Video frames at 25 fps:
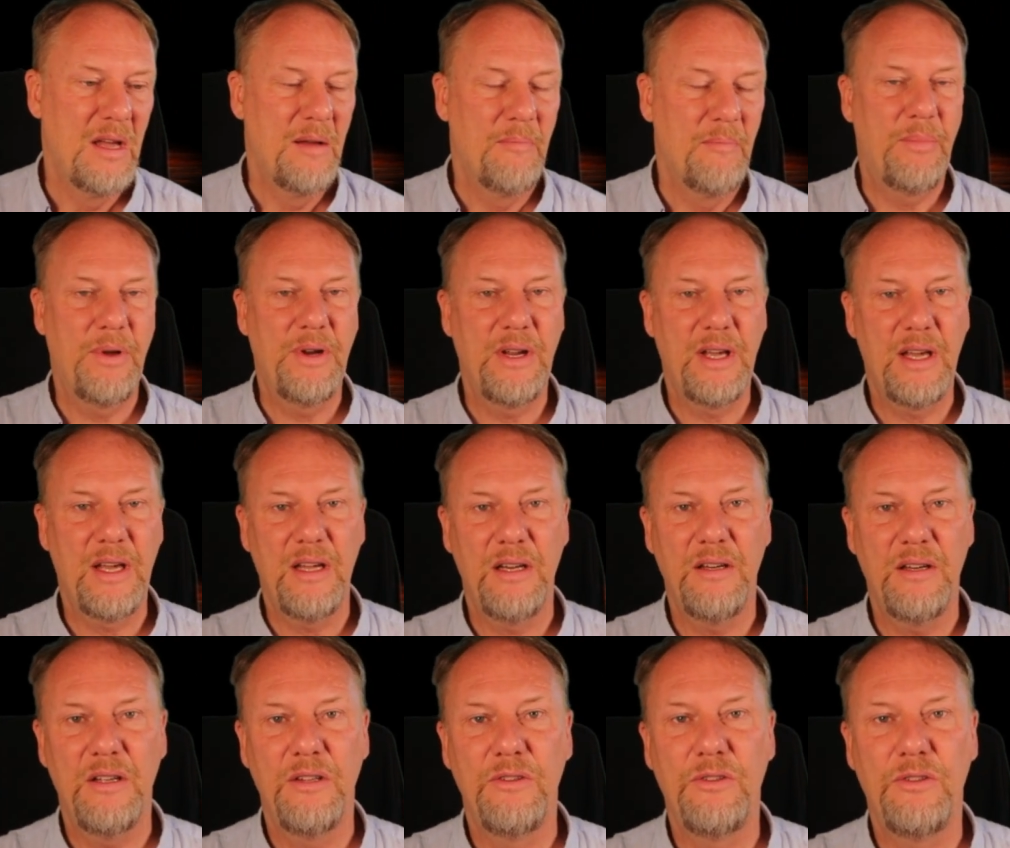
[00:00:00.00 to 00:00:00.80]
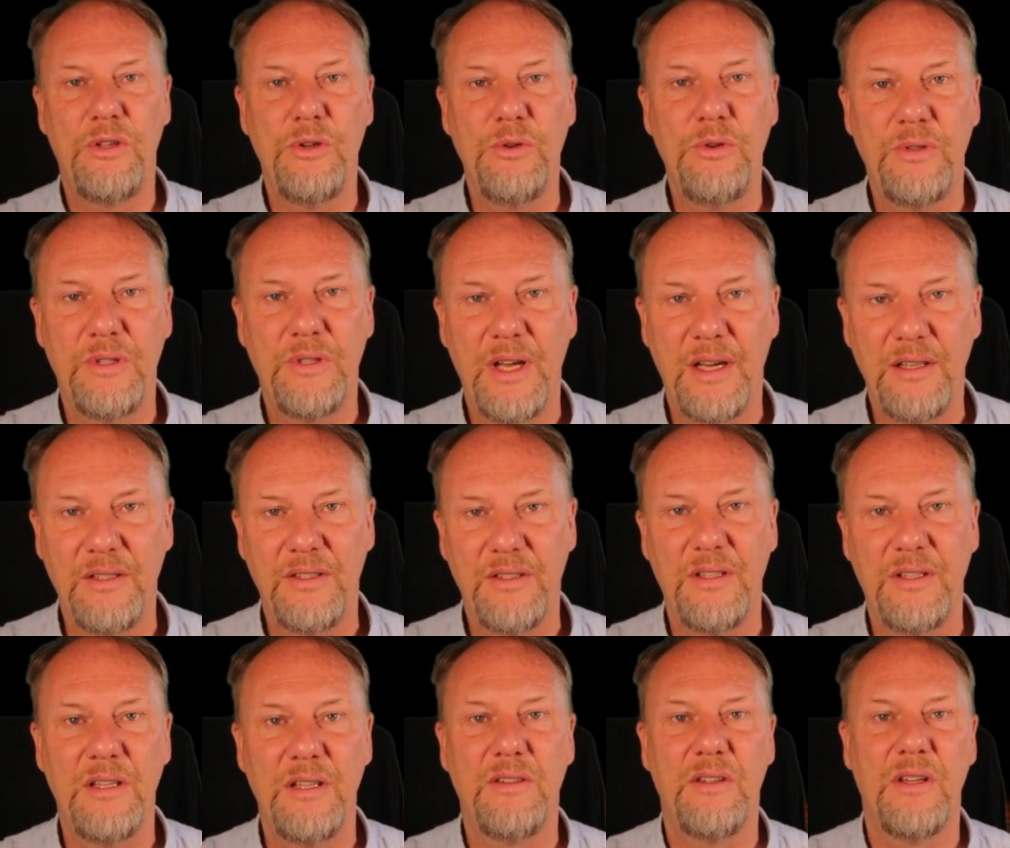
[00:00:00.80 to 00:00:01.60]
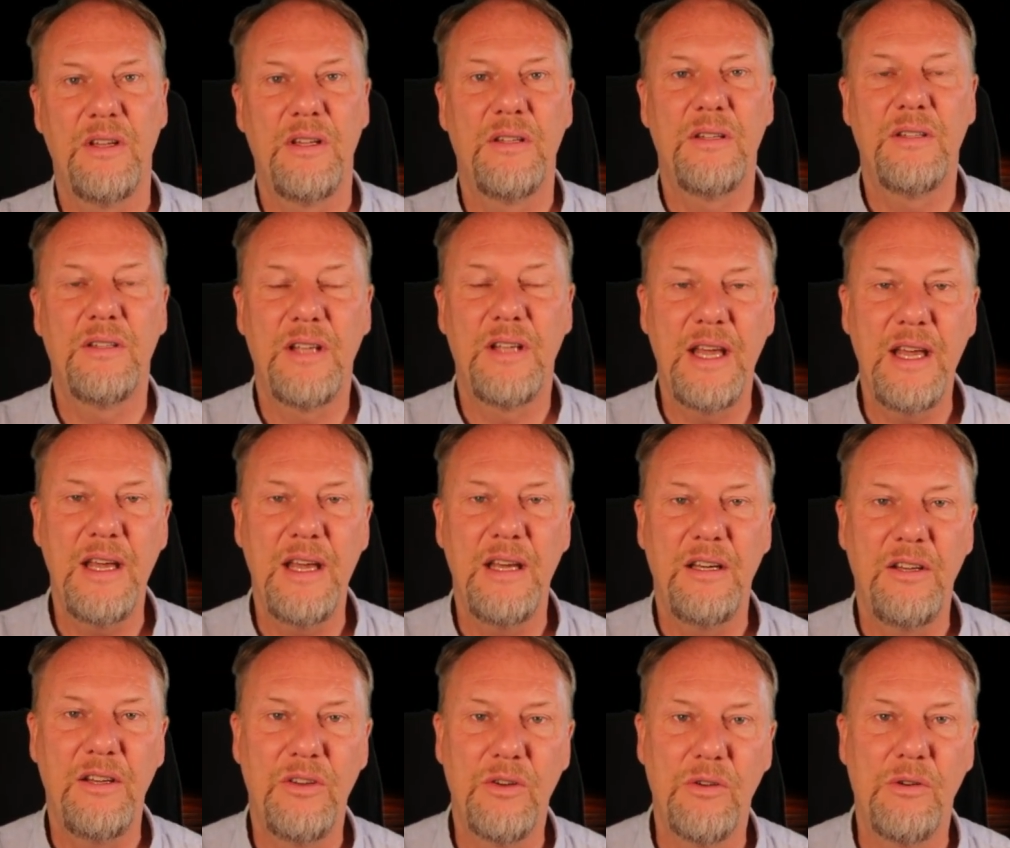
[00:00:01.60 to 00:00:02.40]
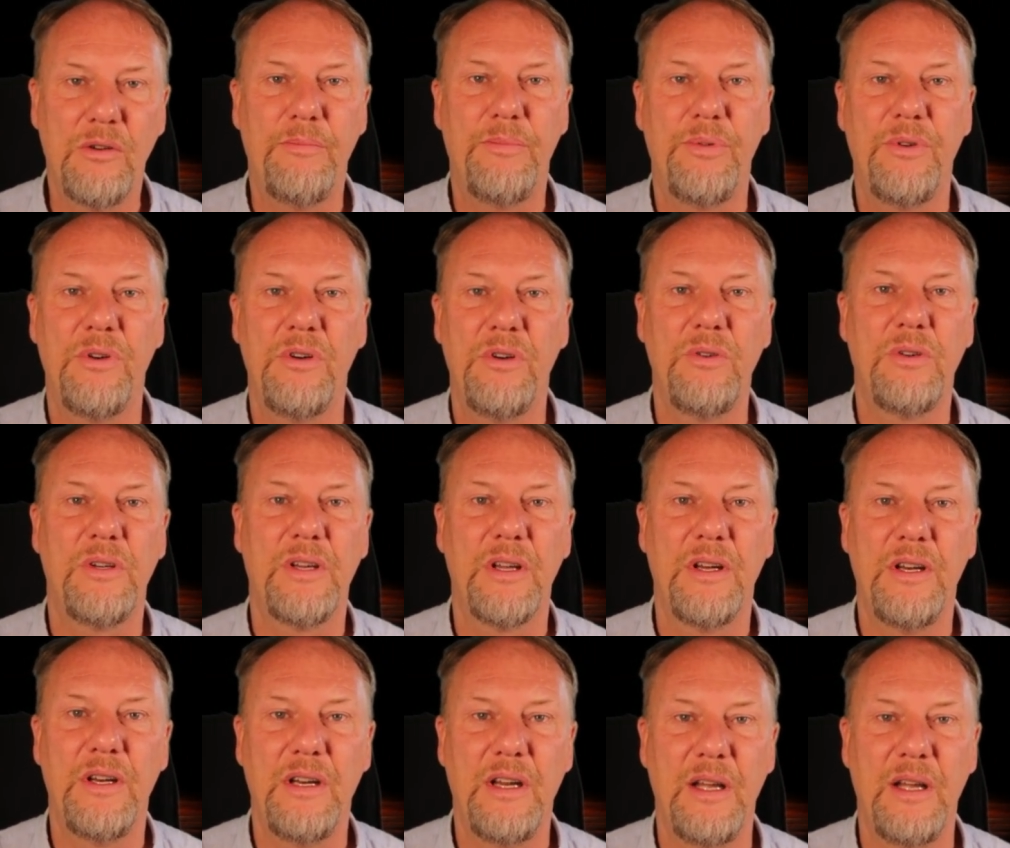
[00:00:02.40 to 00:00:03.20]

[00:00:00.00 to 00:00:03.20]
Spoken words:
But again, do test it. Take your broken